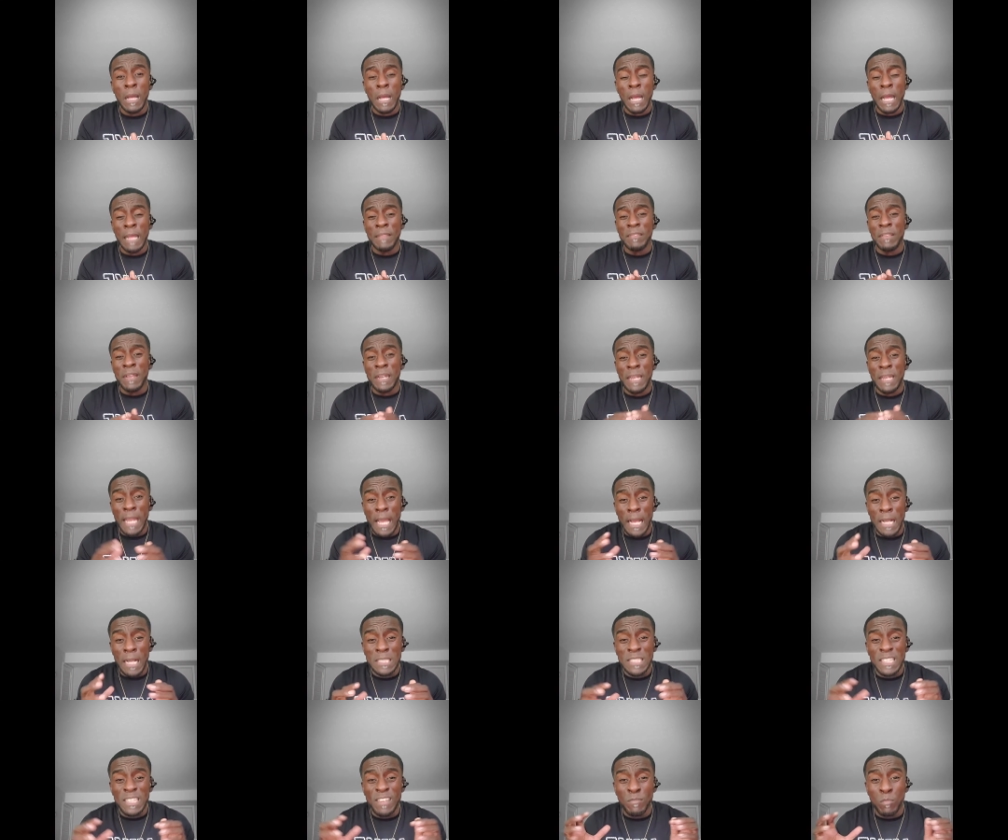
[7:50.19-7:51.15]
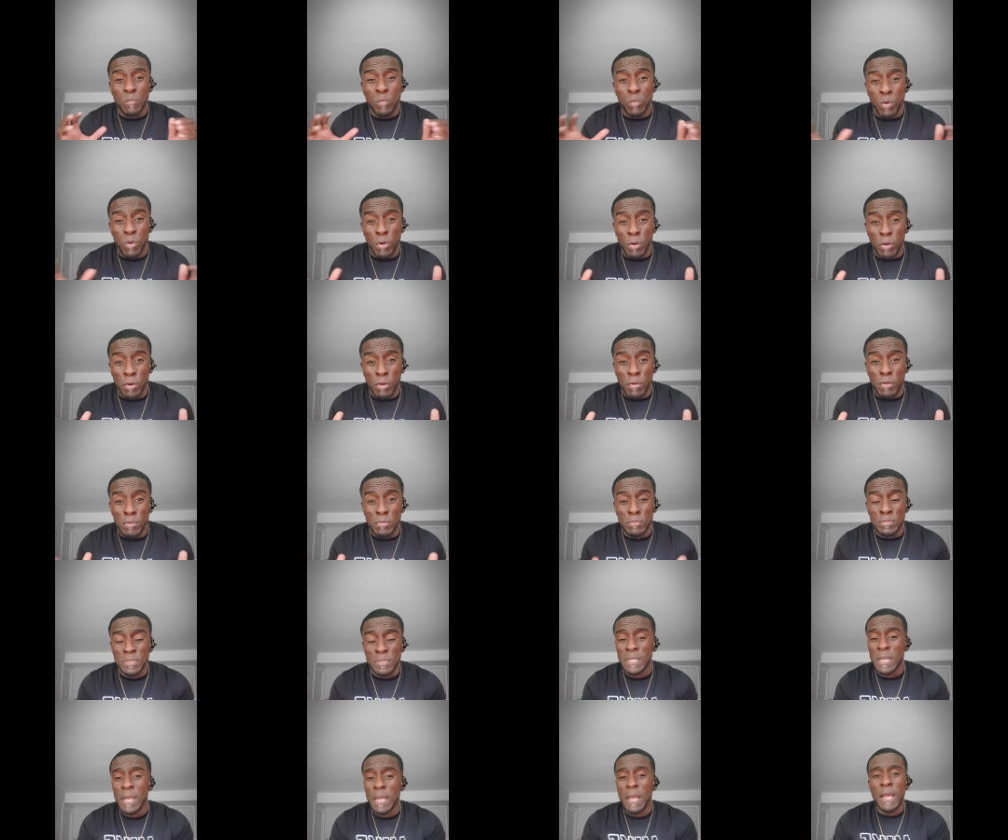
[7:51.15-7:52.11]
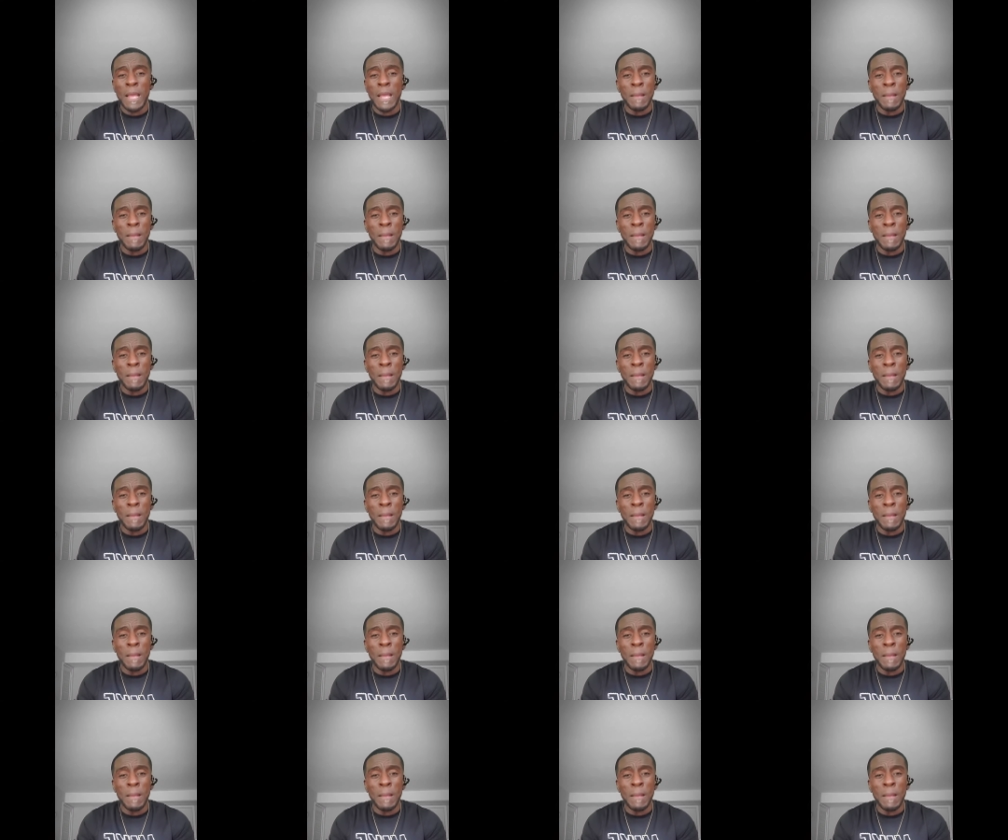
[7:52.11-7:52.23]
and the negative words.